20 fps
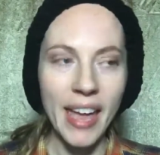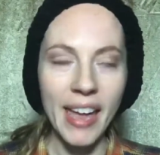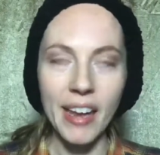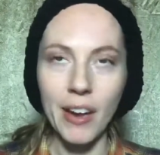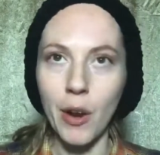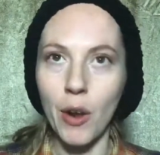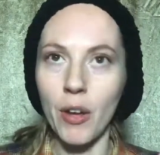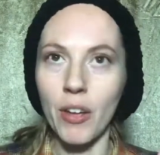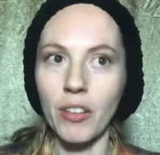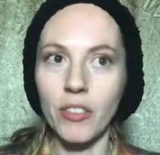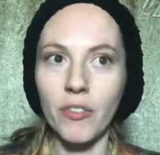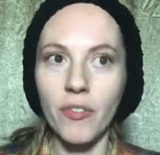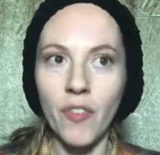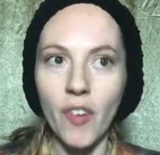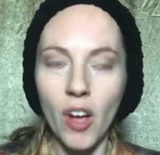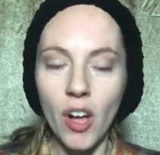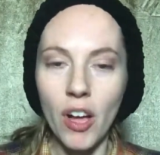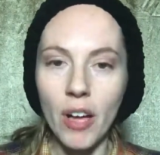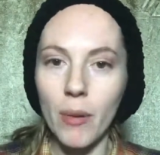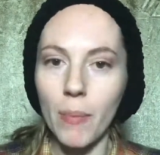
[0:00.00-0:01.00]
It's
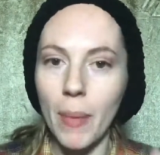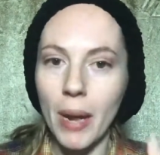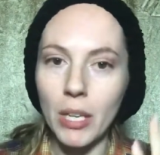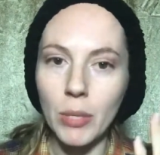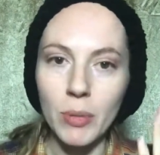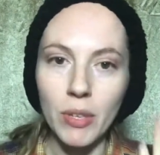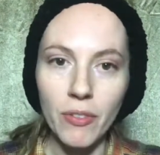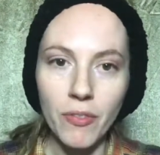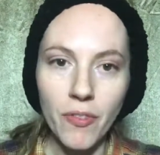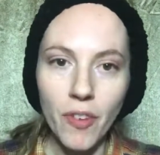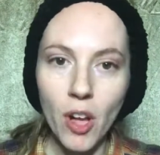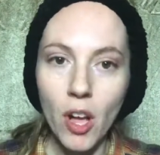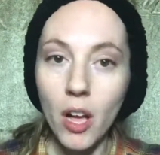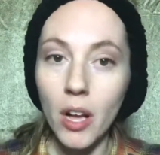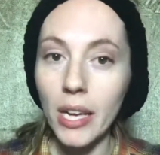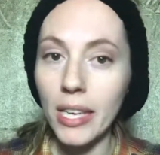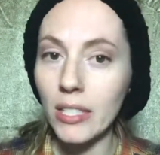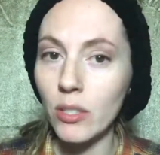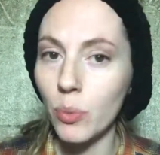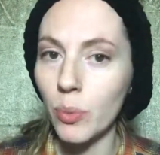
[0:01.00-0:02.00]
fall, it reminds me of
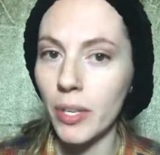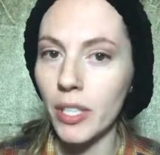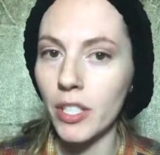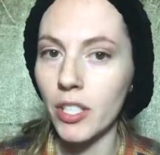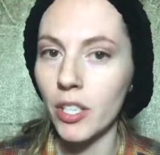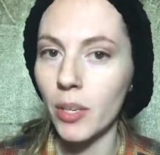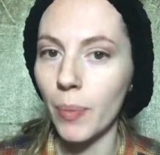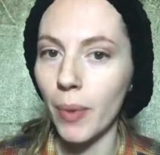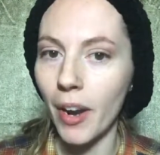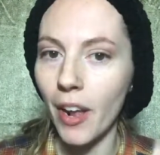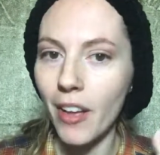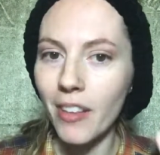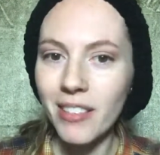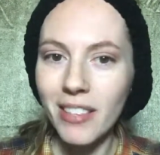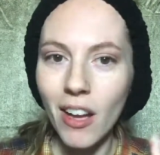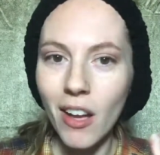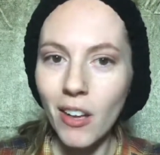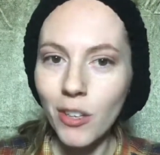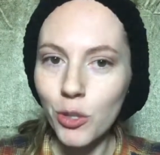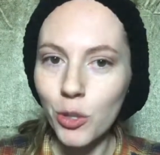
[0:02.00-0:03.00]
fall, it's winter, but
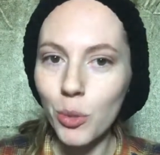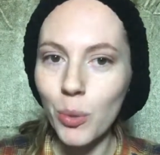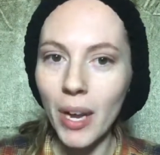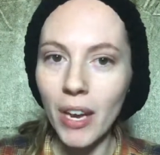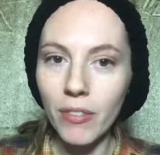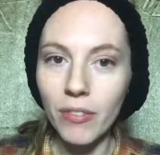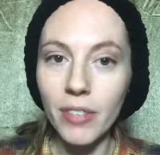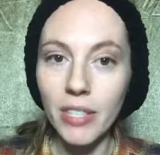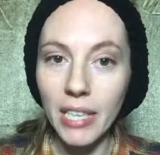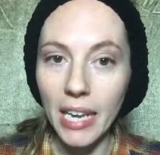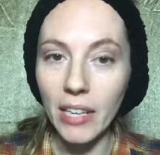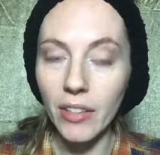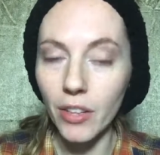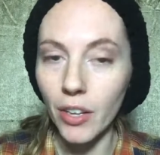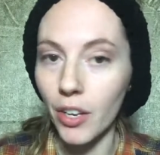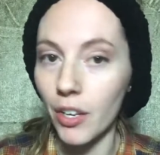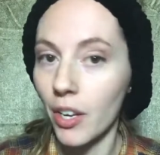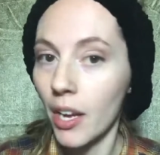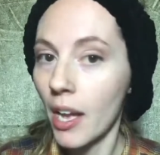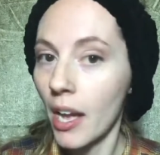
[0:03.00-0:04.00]
also everyday
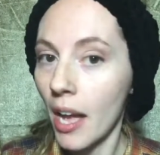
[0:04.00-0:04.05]
look.